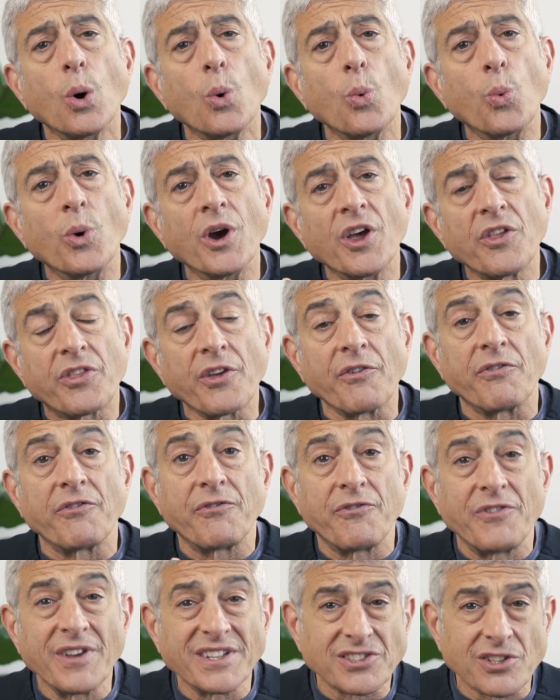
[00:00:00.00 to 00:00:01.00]
with a
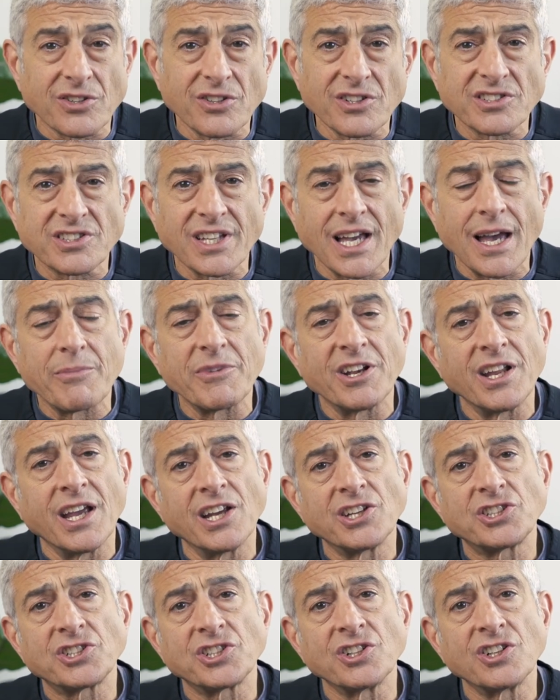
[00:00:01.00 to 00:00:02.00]
physical
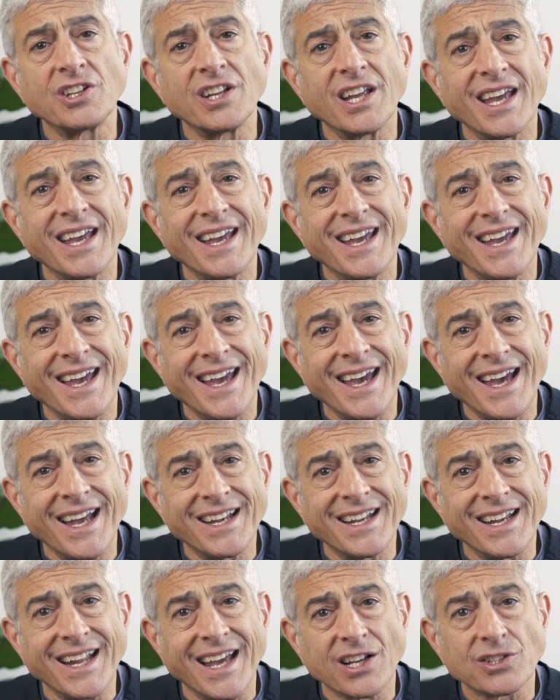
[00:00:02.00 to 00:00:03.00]
examination
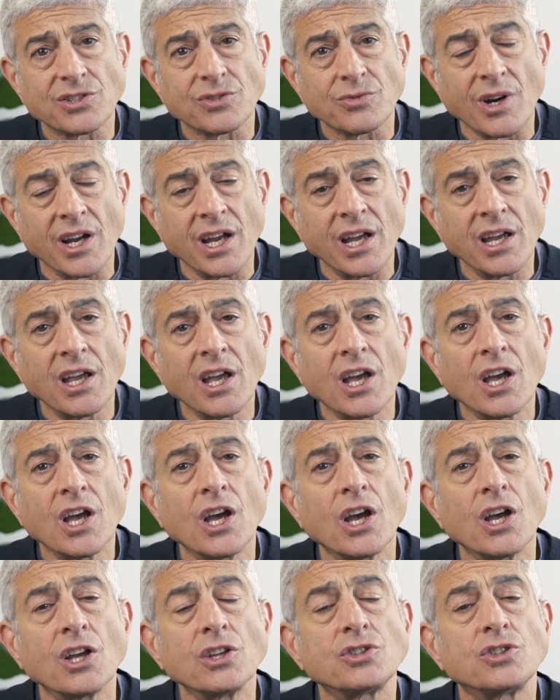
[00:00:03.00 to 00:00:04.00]
and an x ray
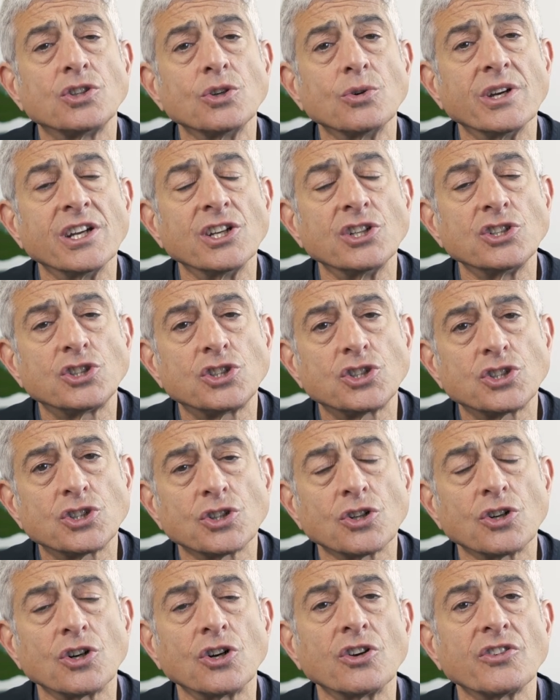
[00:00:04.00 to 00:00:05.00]
to
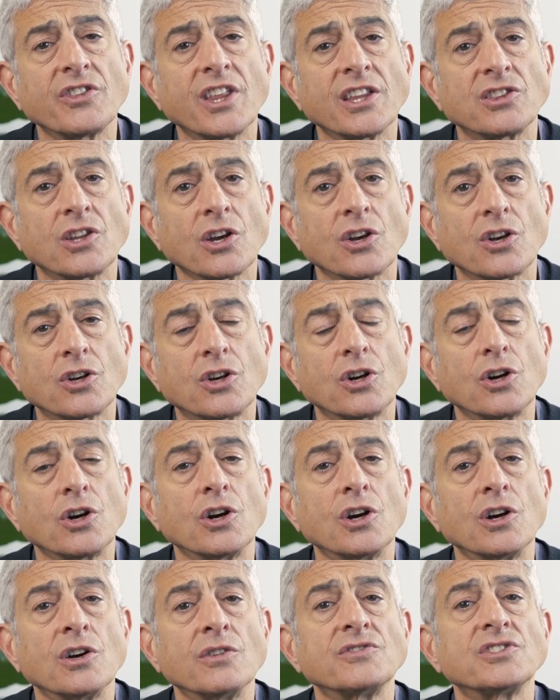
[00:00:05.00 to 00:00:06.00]
ensure that the
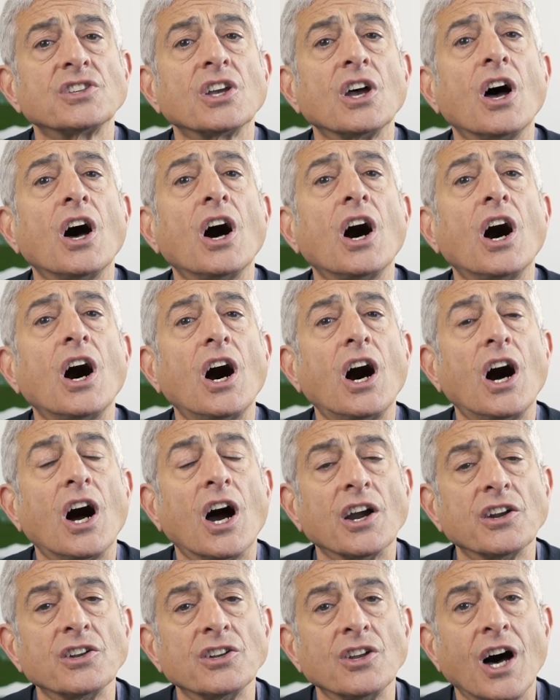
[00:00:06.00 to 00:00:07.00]
curves
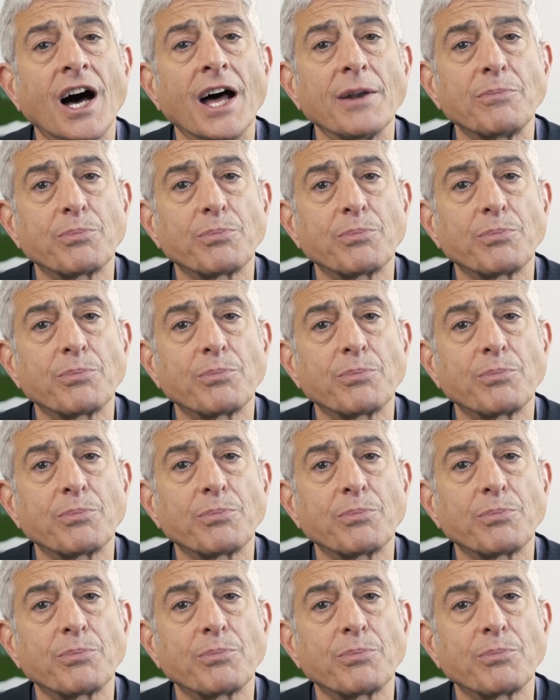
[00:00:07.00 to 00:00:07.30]
are not